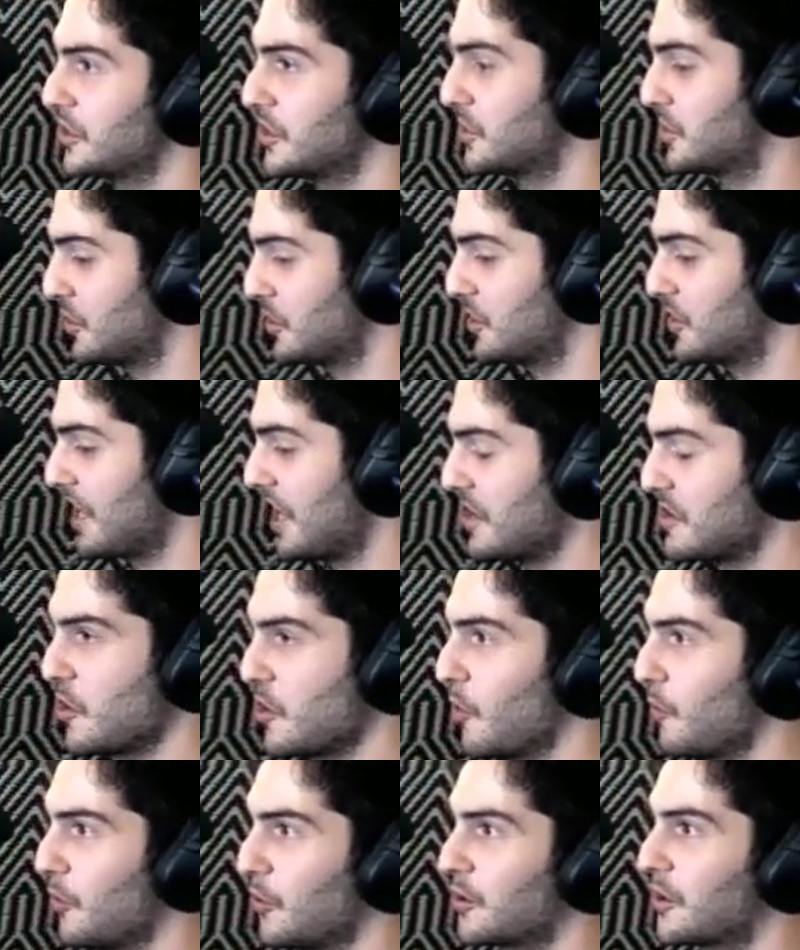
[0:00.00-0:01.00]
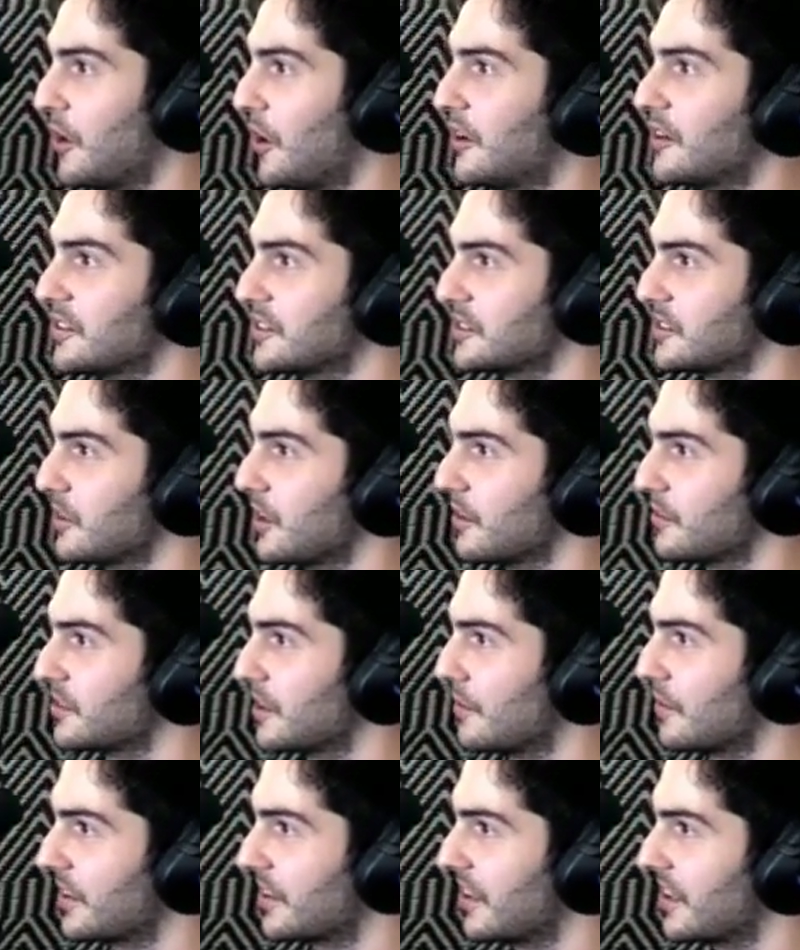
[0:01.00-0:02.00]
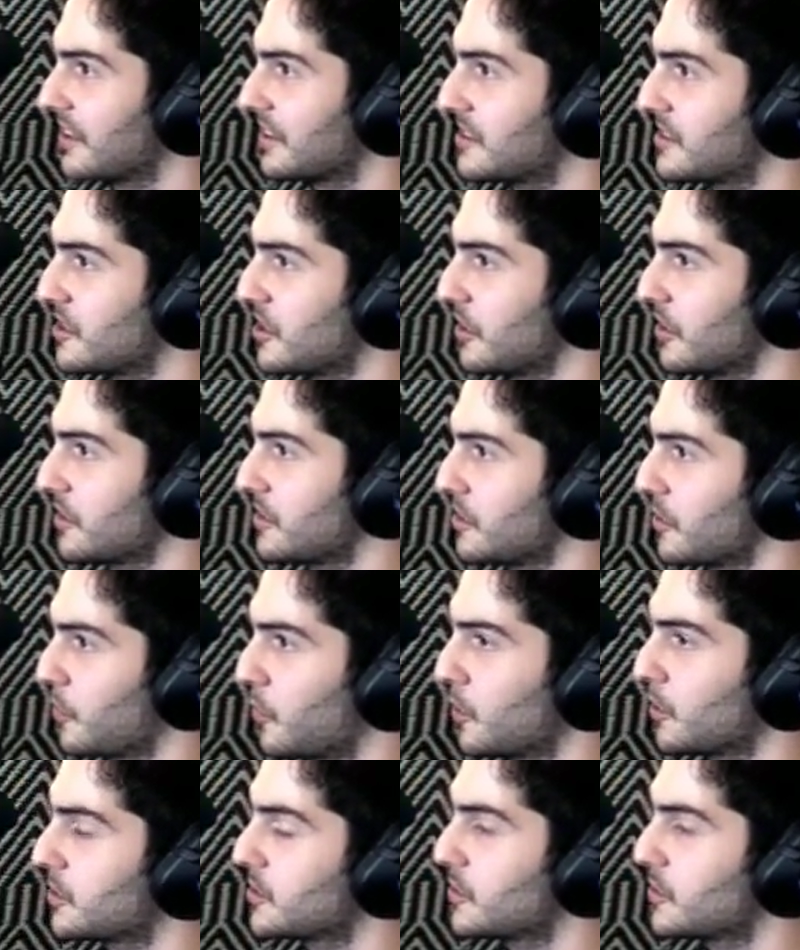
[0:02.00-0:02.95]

It's just that noble cause. You have yeah. something that to, to work